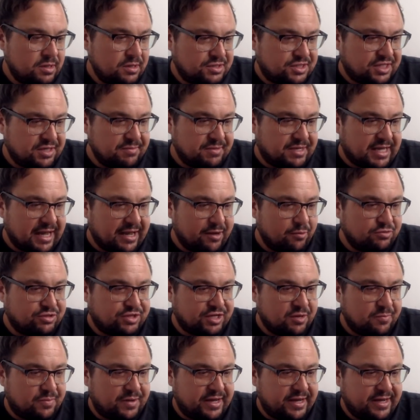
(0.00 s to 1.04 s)
Tim Cahill was going
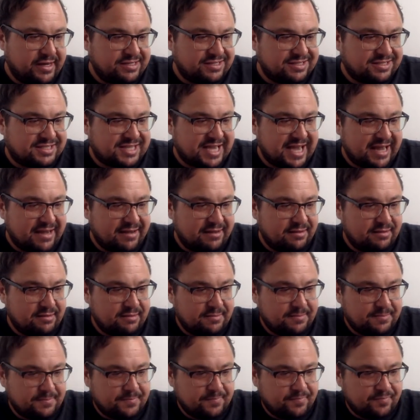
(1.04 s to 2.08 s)
to be in as a 10.
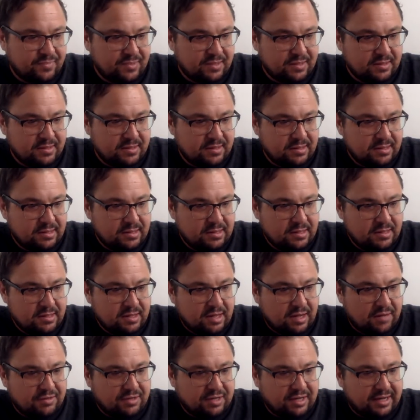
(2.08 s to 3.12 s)

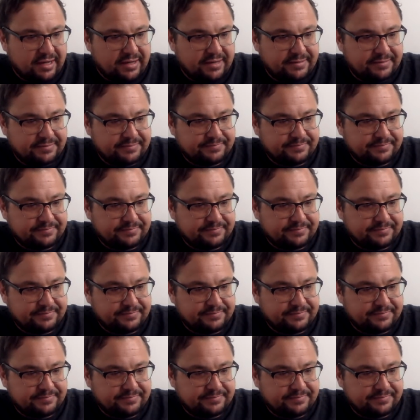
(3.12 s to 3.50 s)
Okay.